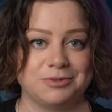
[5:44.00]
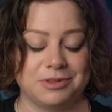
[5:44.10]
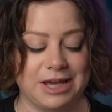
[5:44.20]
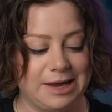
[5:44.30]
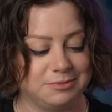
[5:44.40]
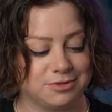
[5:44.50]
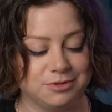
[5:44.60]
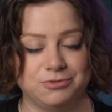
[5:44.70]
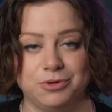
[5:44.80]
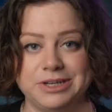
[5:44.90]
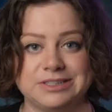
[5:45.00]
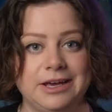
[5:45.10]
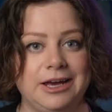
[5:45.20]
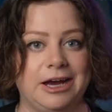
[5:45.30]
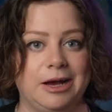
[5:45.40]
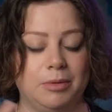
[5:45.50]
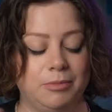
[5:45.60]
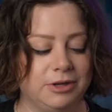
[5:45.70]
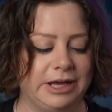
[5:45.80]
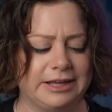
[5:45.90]
with games through voice, but
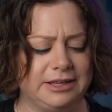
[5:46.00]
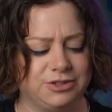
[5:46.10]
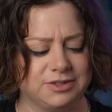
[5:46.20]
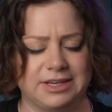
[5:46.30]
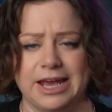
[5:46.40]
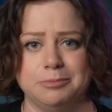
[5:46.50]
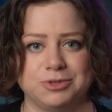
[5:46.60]
more likely just game